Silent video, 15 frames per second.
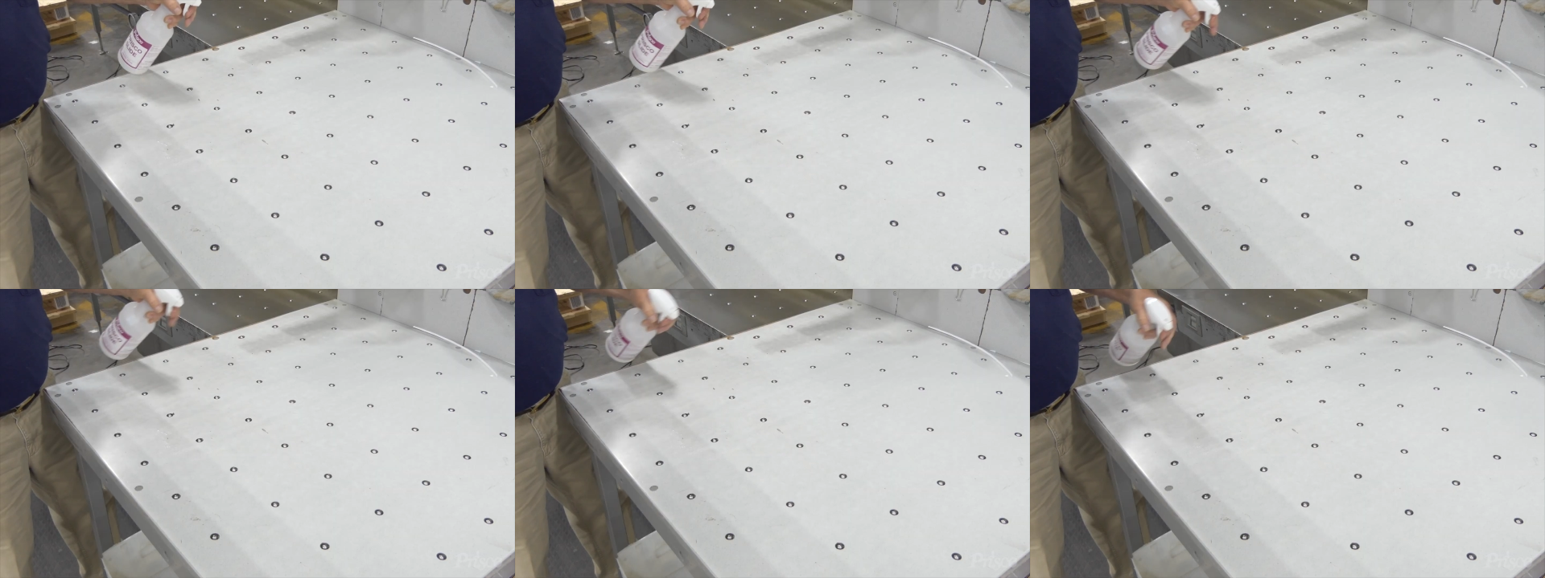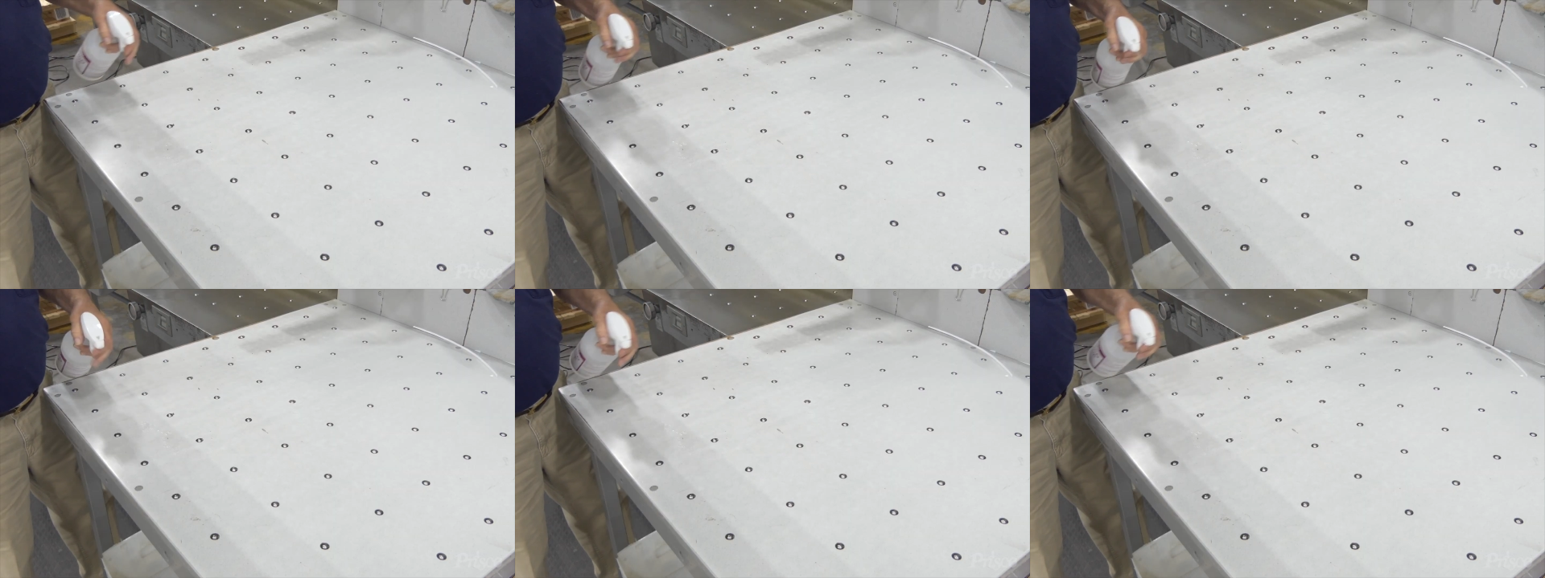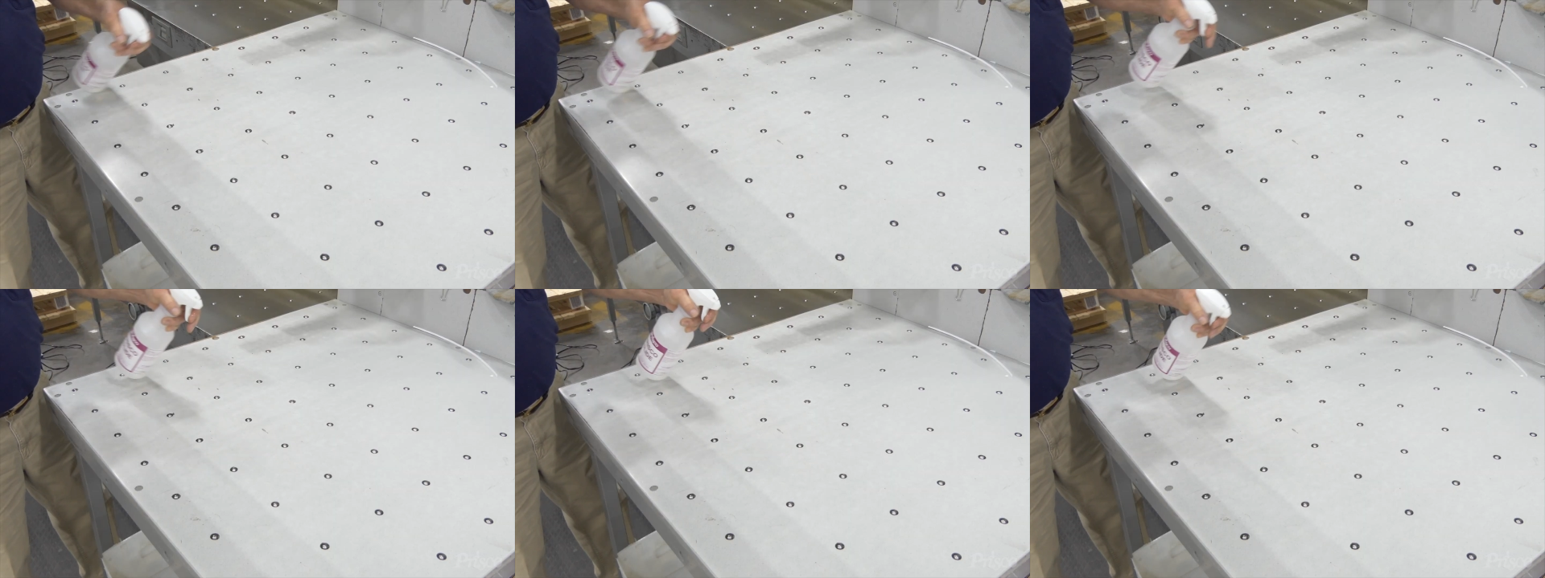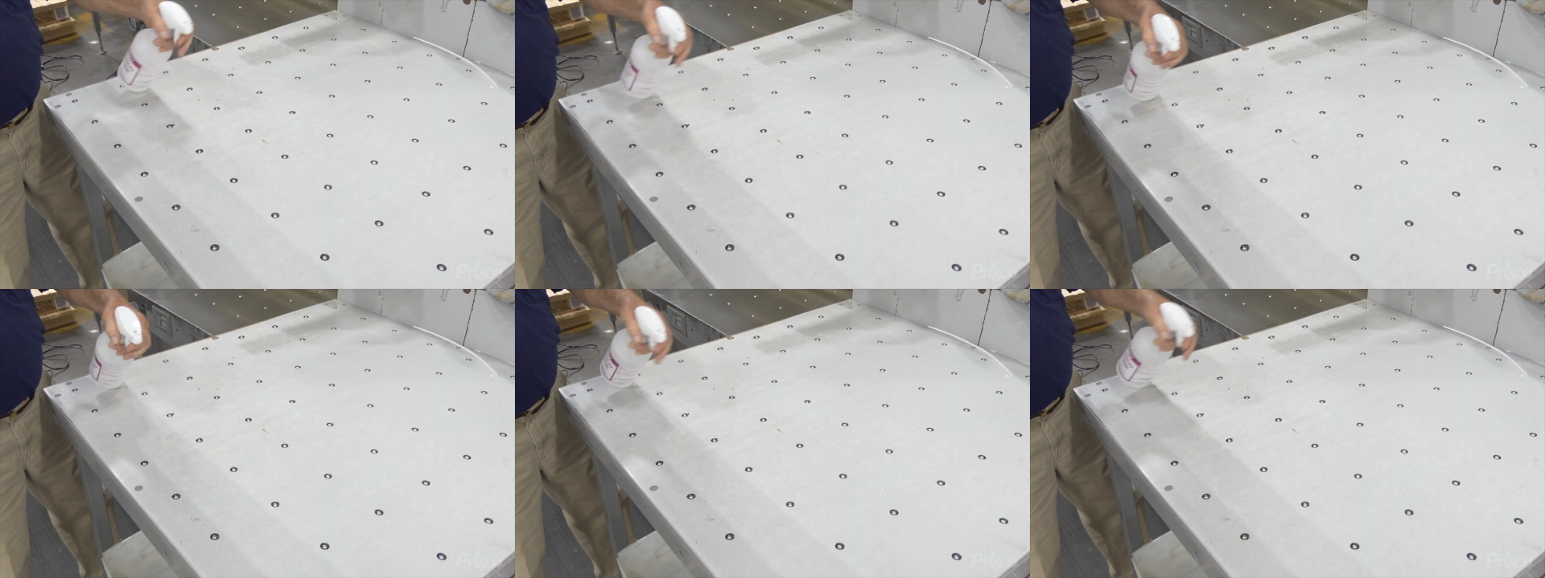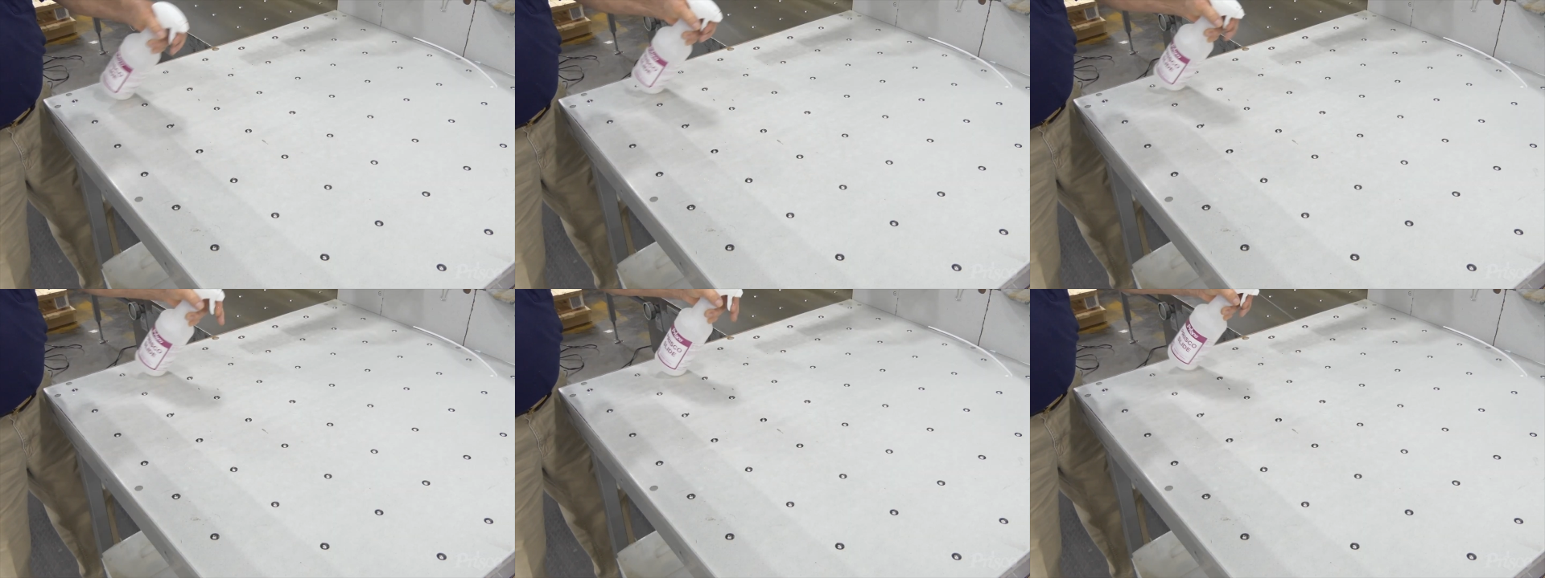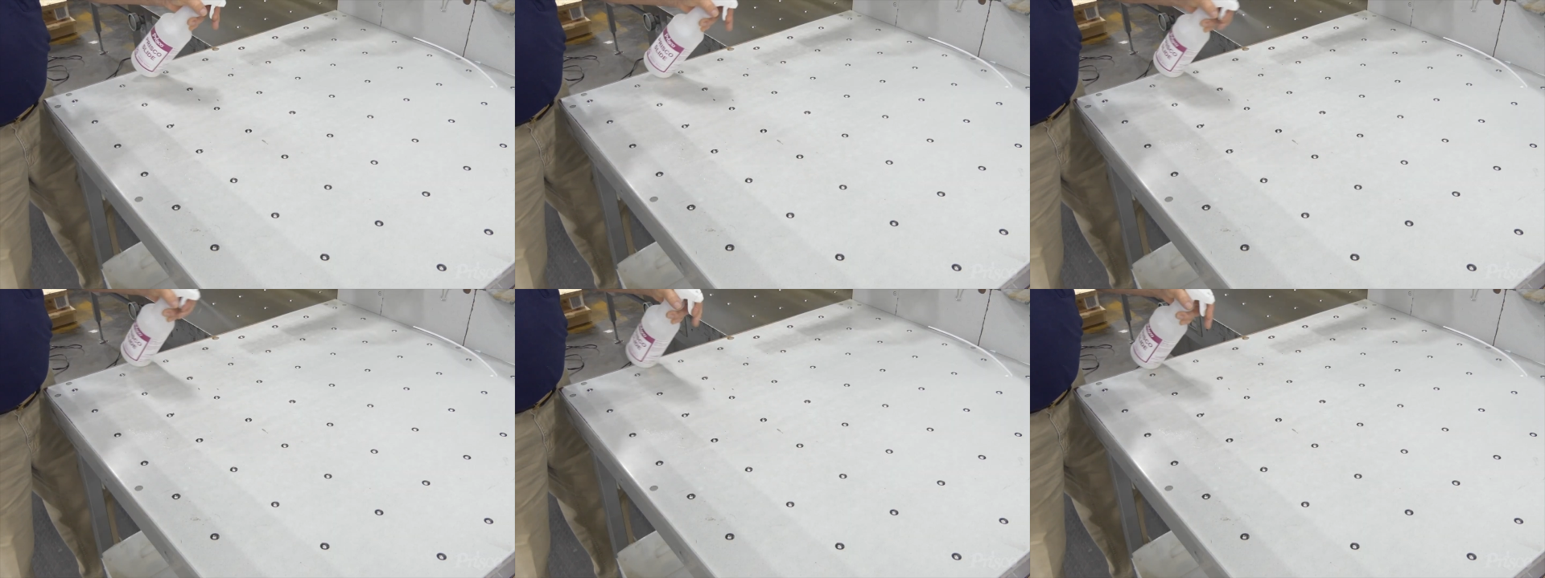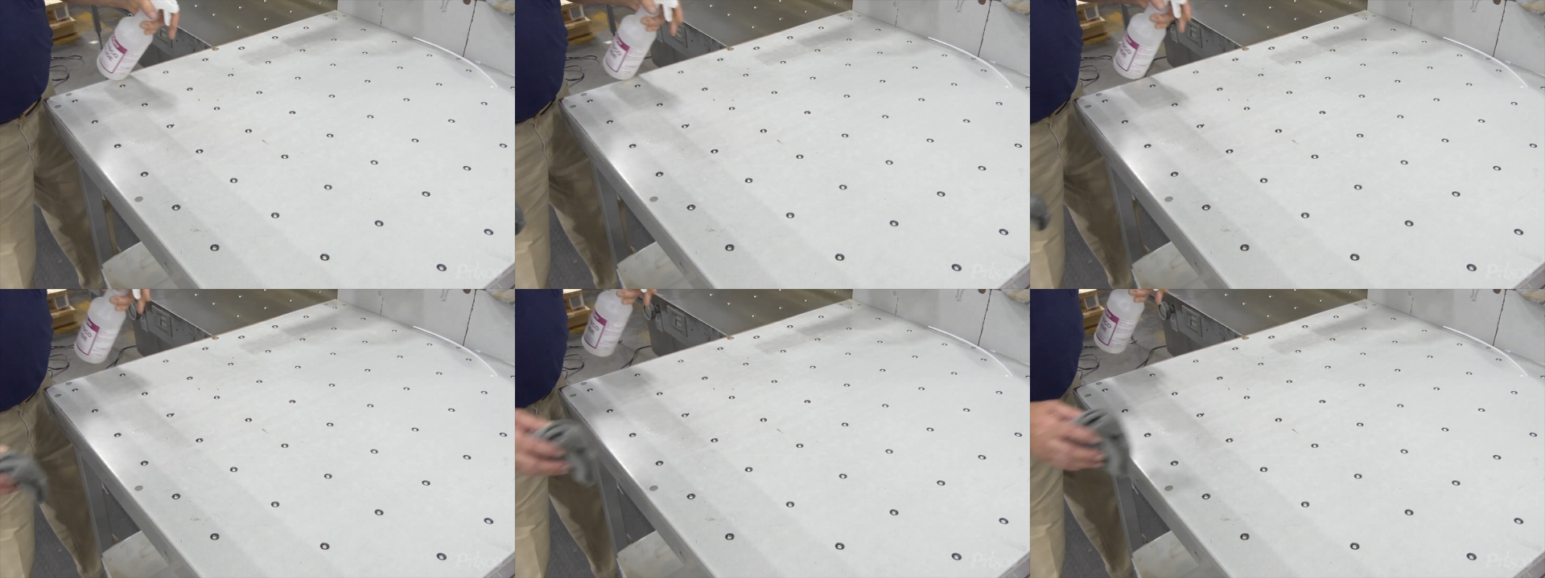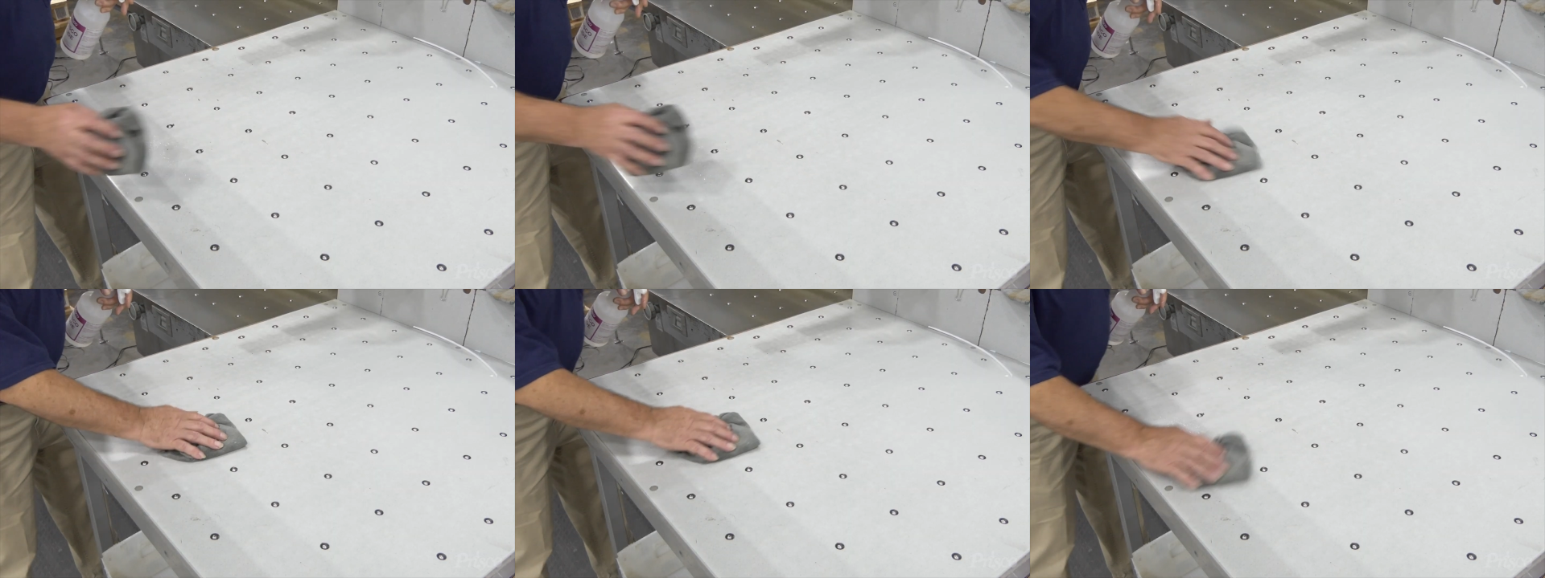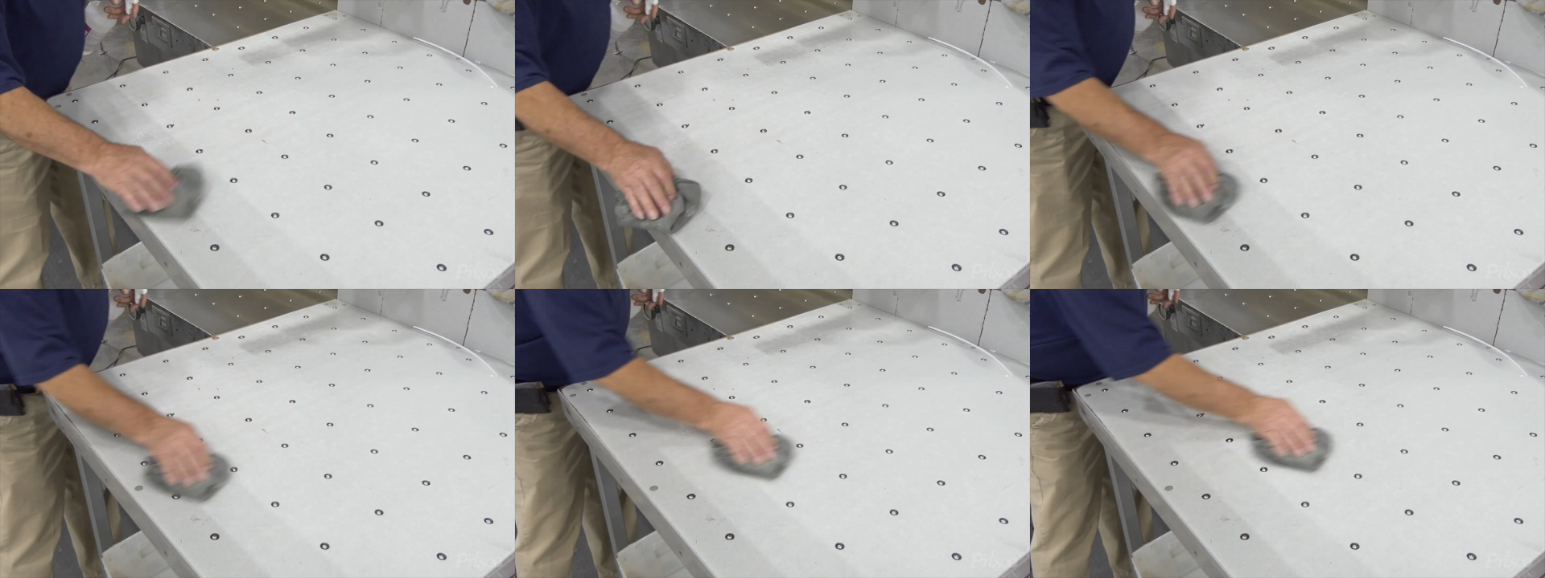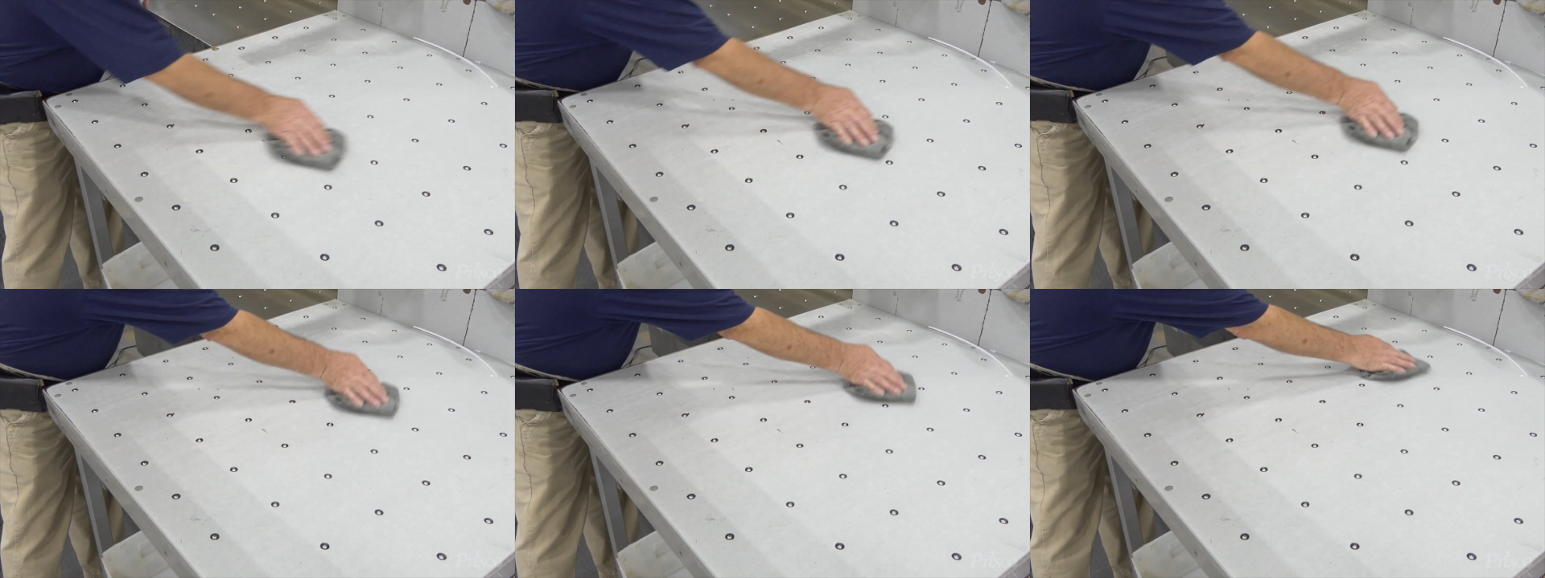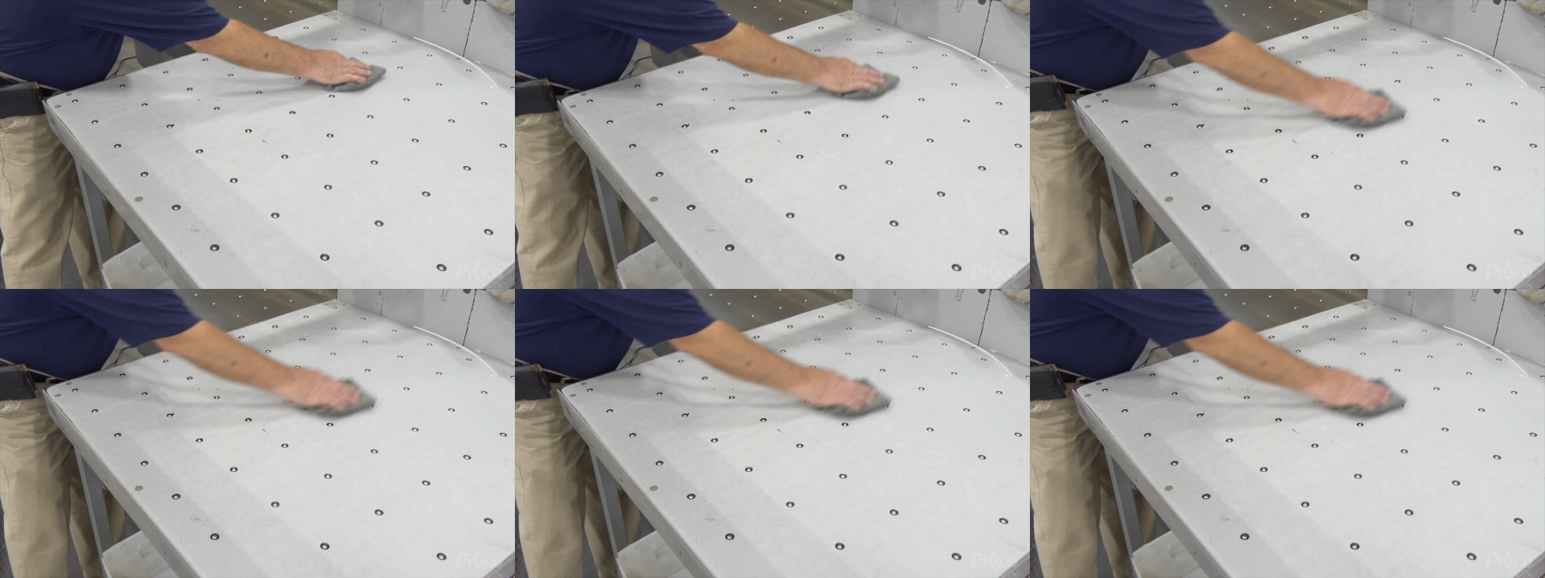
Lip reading: No face is visible, so there are no lips to read.